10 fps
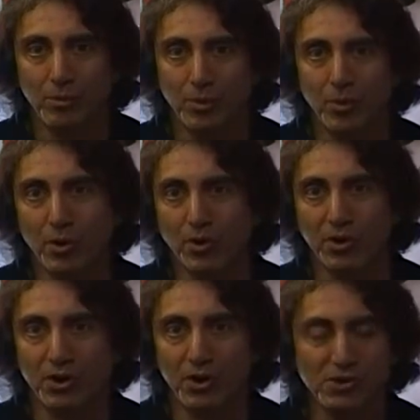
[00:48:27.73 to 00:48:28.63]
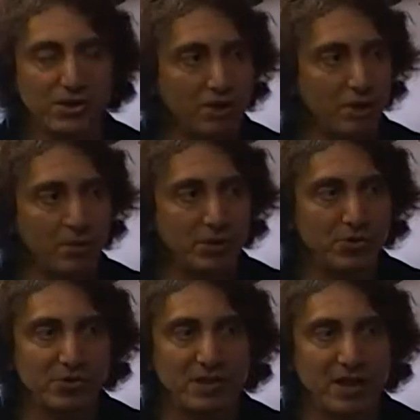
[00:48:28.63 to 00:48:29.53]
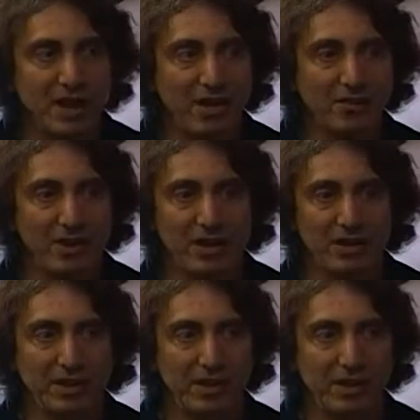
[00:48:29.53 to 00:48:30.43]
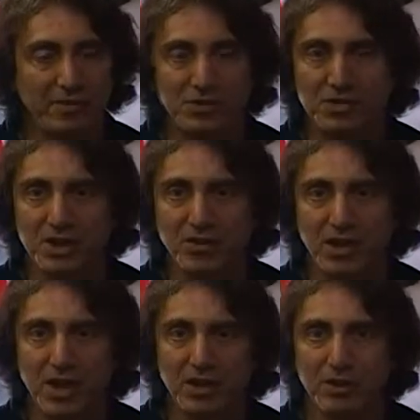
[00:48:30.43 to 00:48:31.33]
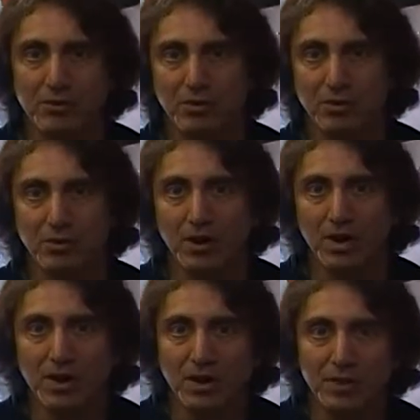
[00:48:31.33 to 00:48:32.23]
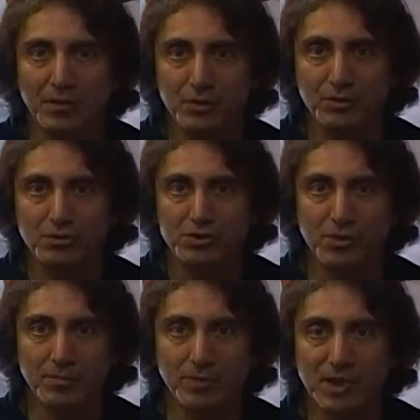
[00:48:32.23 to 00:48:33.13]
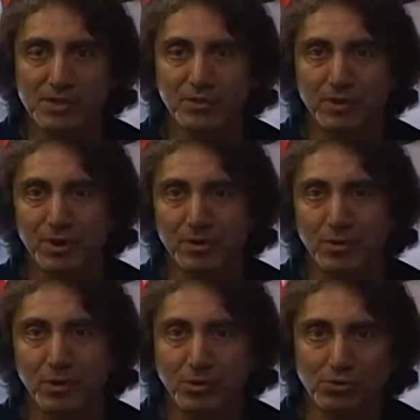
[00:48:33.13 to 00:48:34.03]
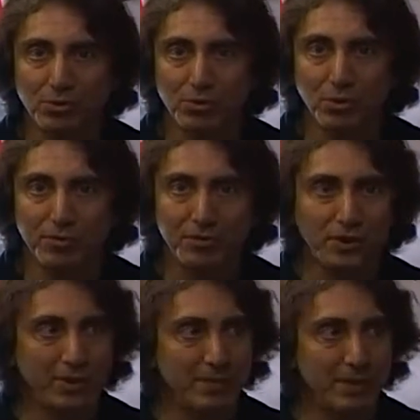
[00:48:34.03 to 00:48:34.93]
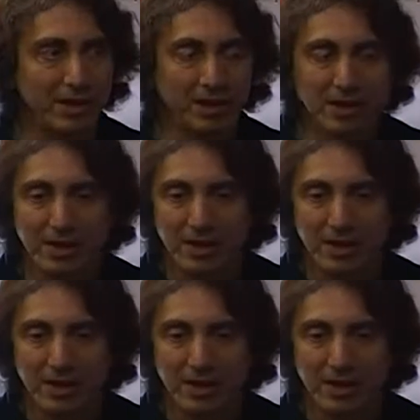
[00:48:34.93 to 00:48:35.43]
When we're in a nursing home, and you see how they they never say thank you if you if you do something nice for them or hold the door for them, and they